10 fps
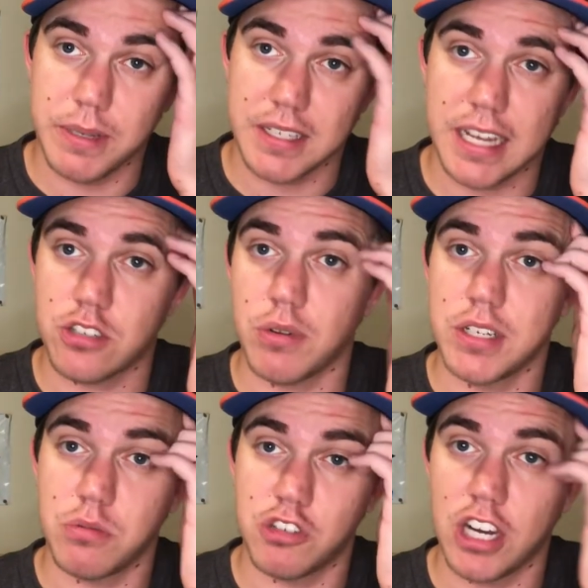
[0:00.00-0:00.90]
his last
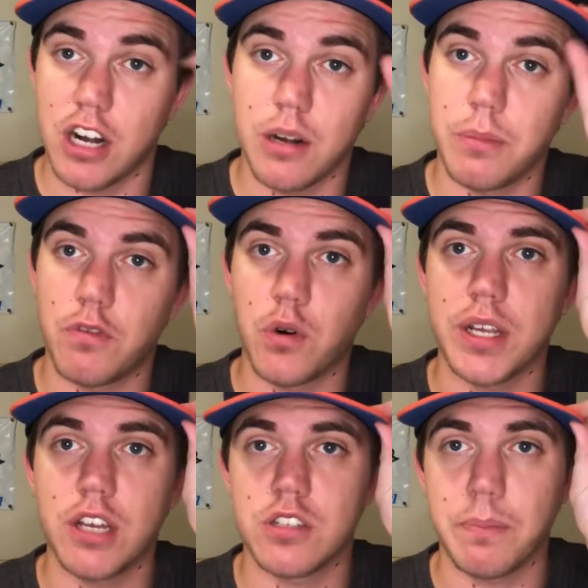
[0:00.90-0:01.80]
race with JRM before he
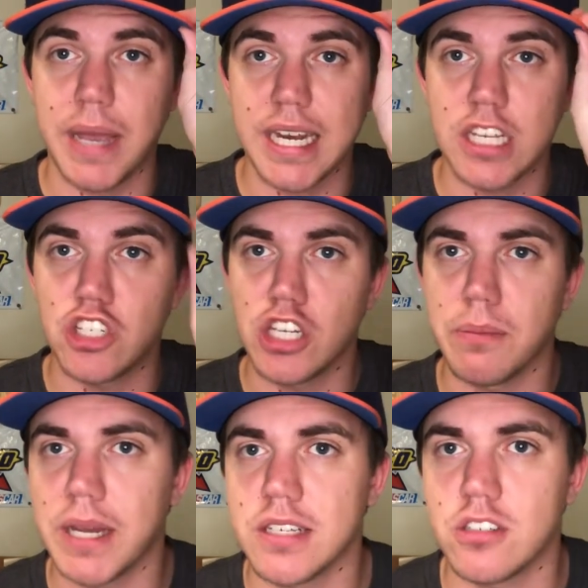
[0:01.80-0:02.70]
goes to Petty
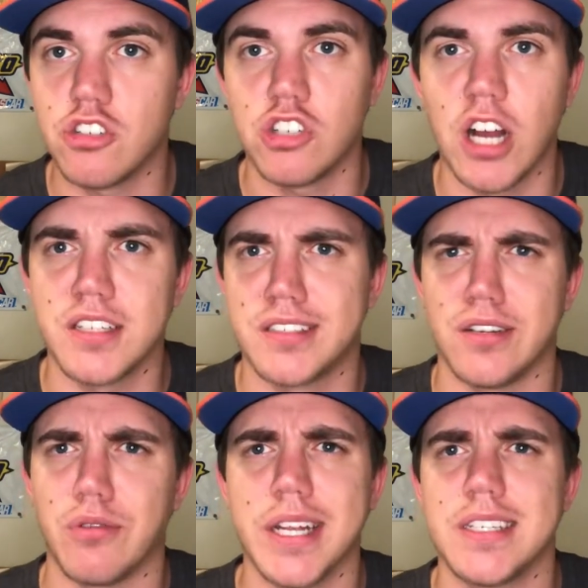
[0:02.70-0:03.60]
GMS,
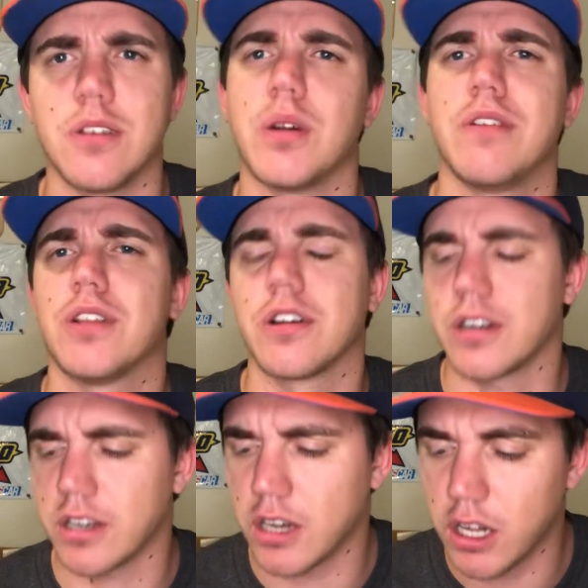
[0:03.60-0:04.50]
Johnson Racing, whatever they're
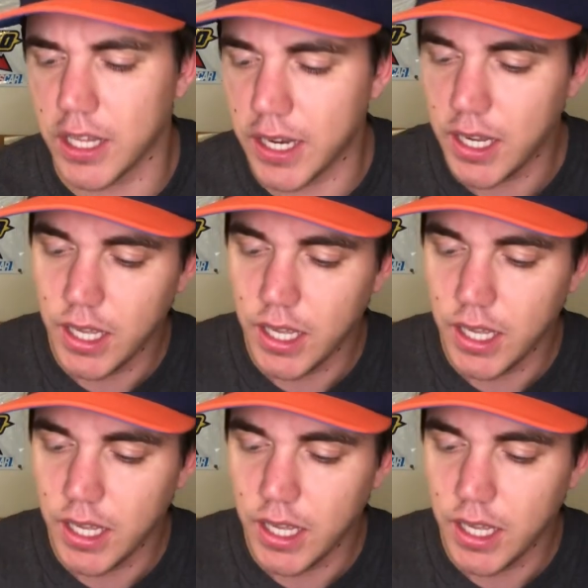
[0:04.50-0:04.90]
going to call it.